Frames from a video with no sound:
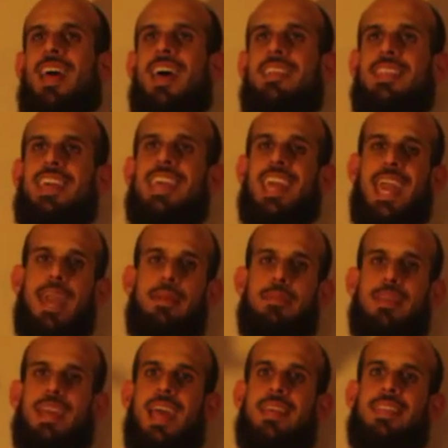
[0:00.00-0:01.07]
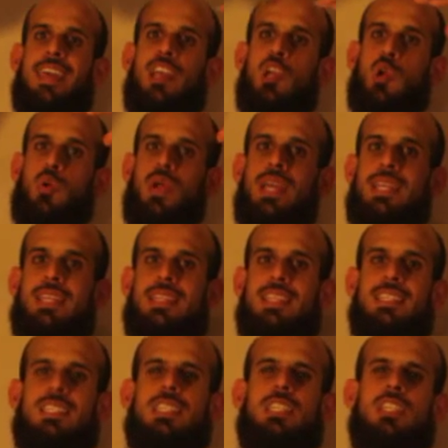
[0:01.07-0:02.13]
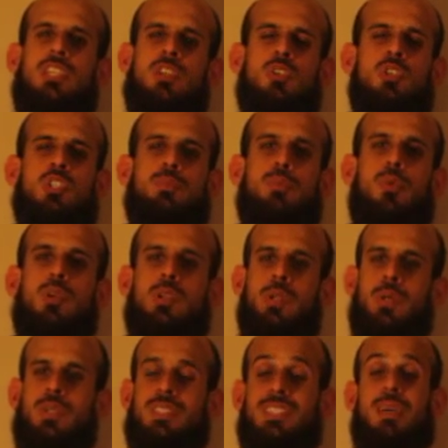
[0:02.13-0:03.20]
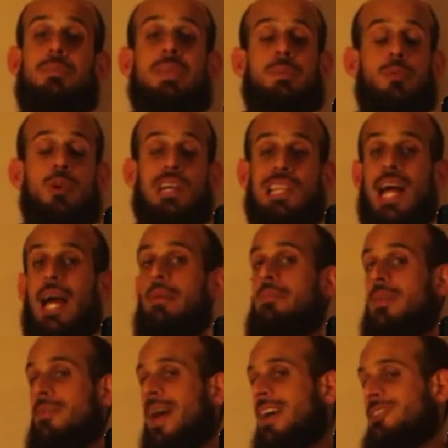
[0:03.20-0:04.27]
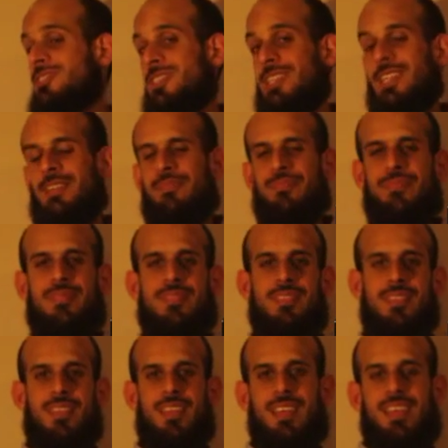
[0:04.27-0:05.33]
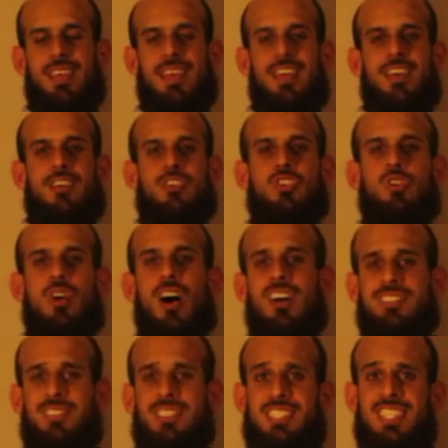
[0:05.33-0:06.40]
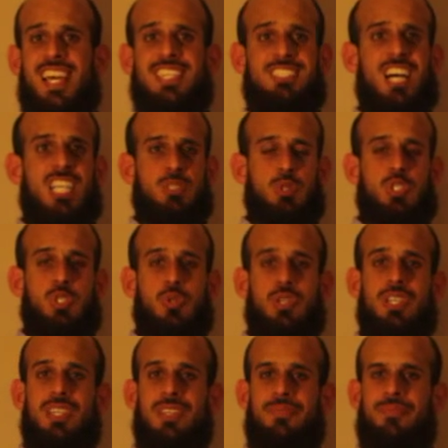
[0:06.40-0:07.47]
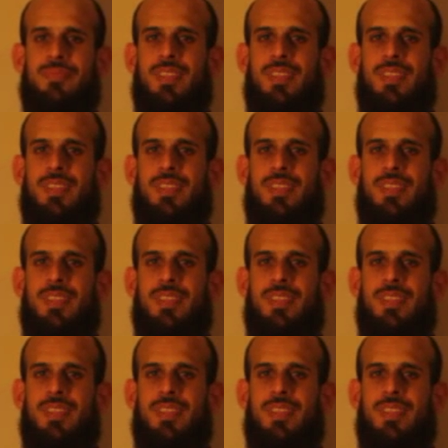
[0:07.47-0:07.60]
And they came and they created these huge boulders. Some people climb them actually. You'll also see at Joshua Tree